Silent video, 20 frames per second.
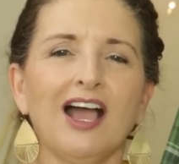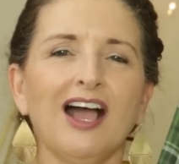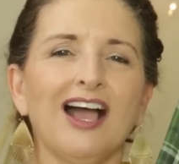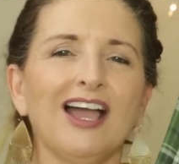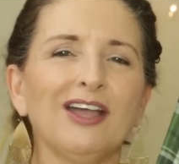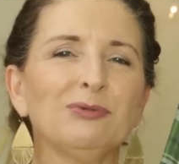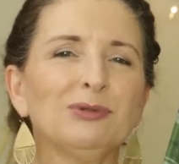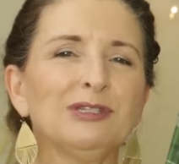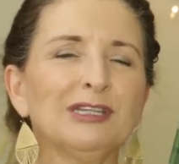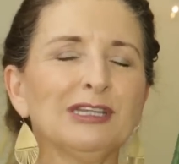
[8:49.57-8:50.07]

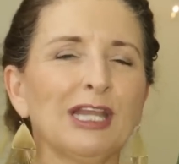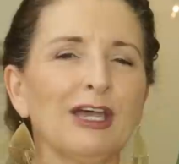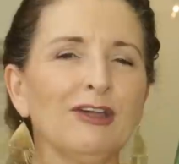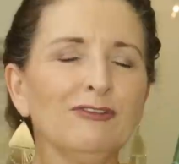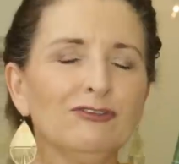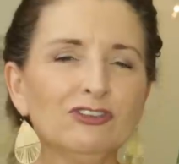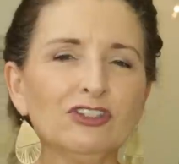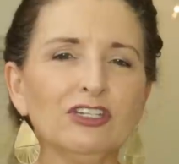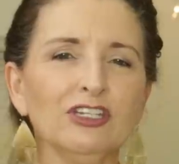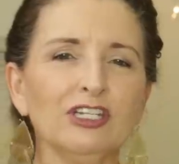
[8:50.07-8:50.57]
I would
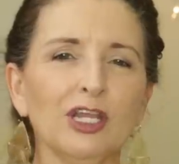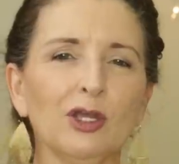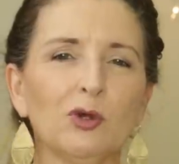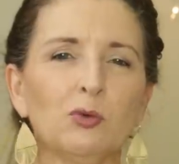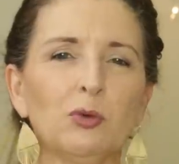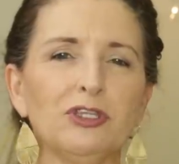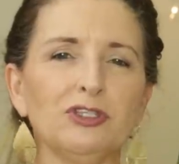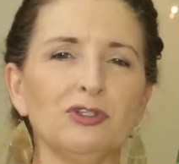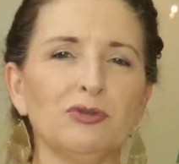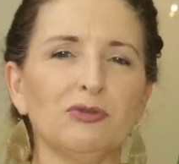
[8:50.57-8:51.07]
love to know
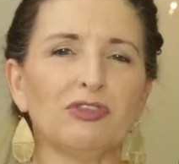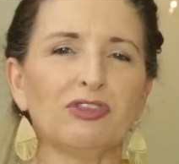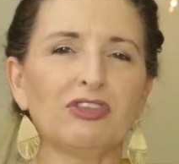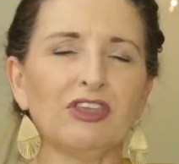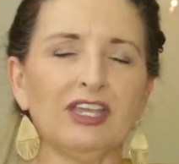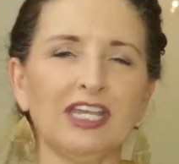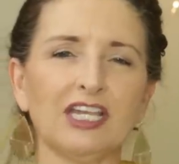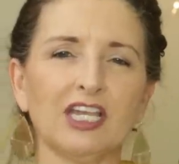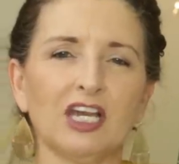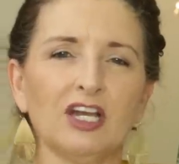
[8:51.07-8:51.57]
what you
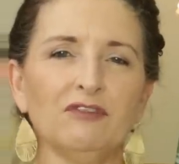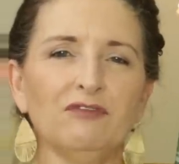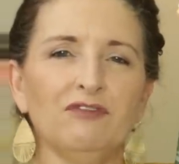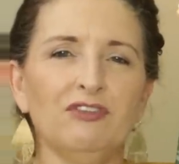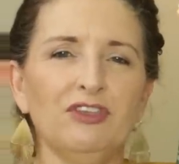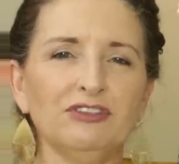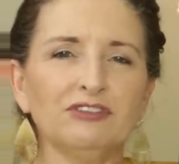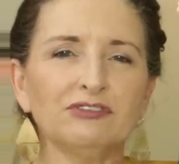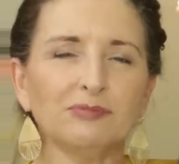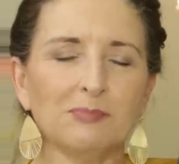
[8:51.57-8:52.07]
think of
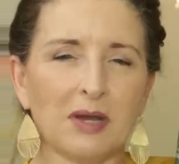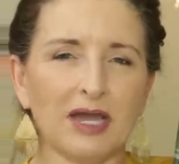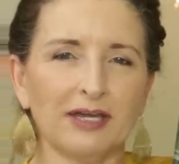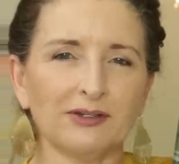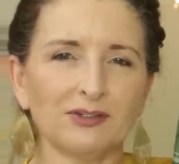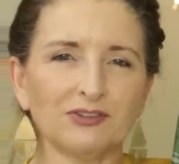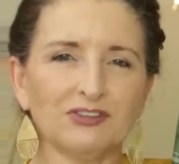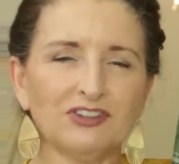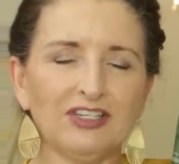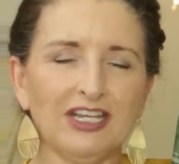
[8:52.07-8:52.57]
this
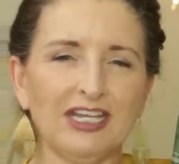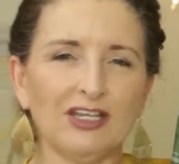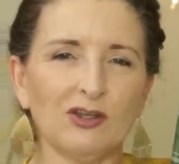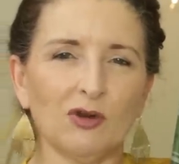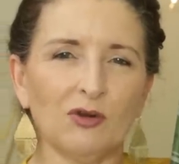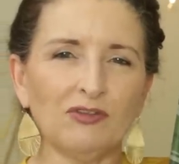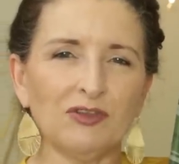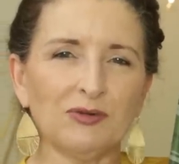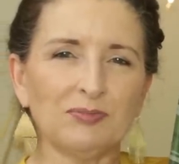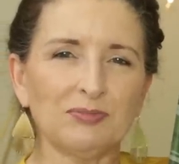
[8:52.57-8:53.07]
modern take
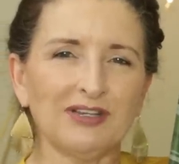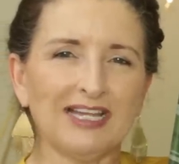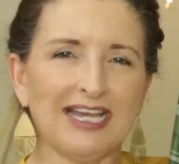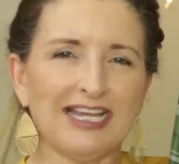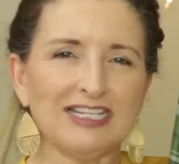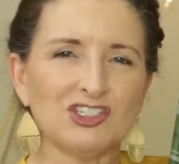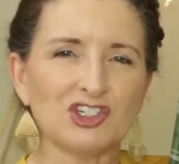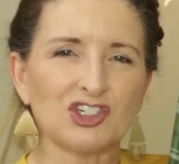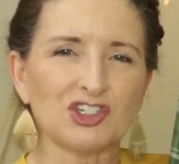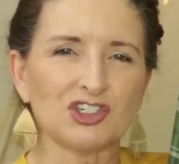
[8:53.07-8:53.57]
on the
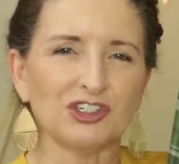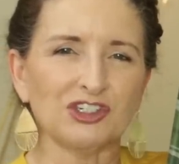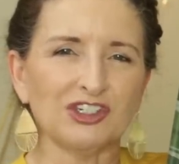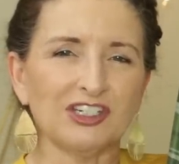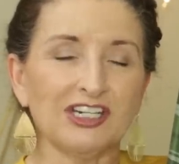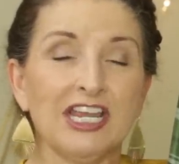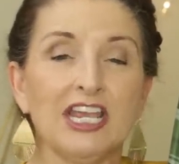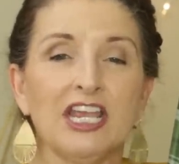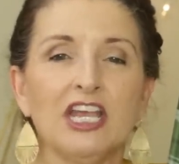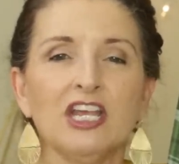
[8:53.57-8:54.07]
plaid
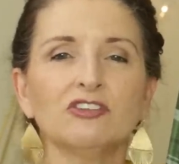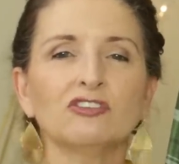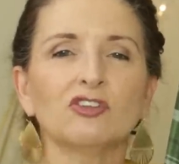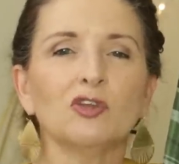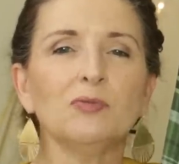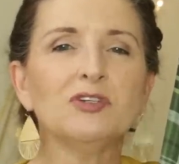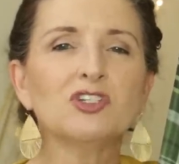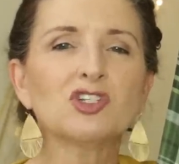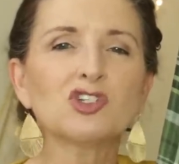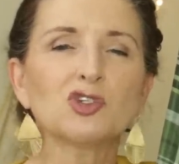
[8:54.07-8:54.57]
shirt, so
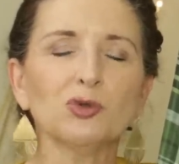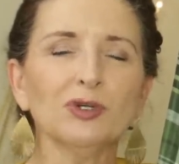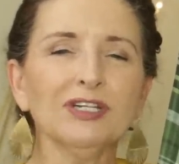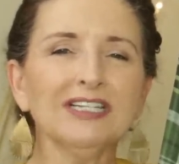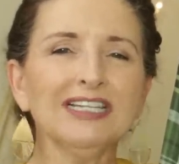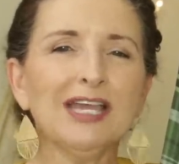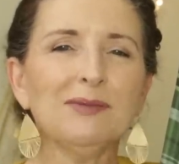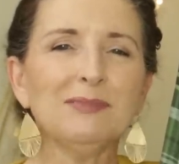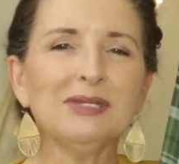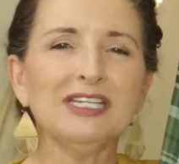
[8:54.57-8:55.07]
be sure
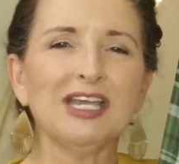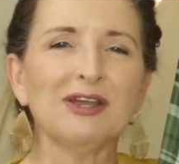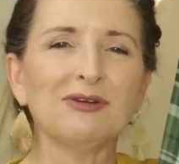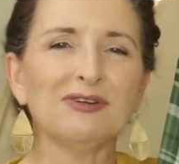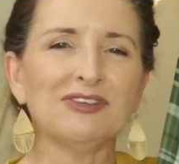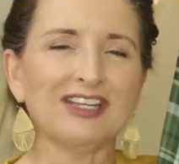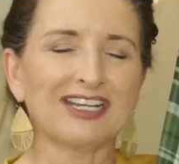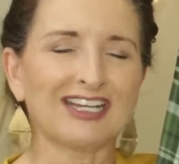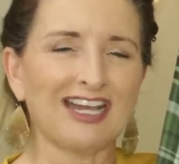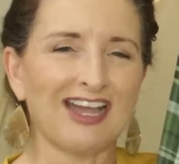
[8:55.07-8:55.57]
and let me know
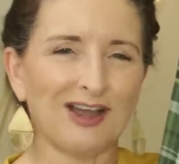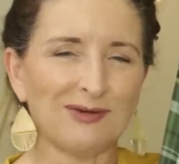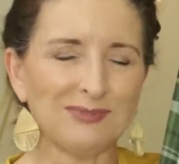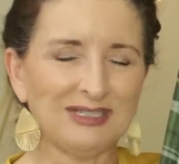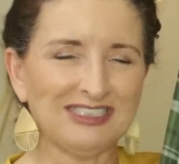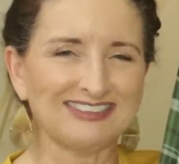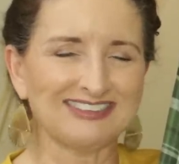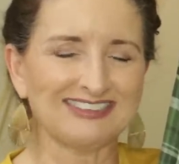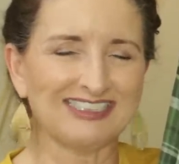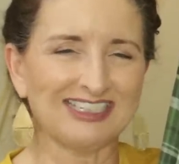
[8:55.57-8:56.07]
in the
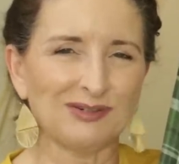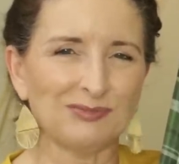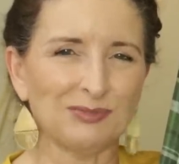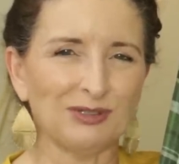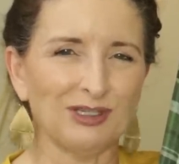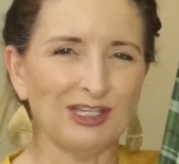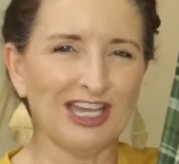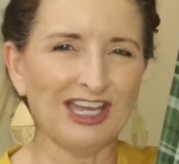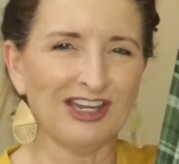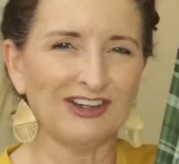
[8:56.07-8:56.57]
comments down
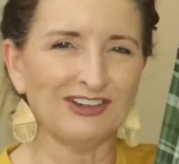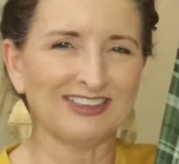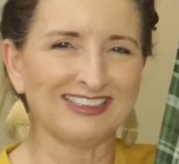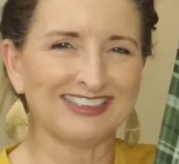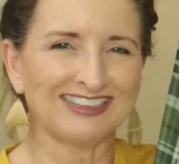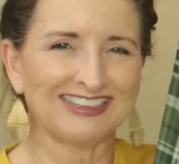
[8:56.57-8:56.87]
below.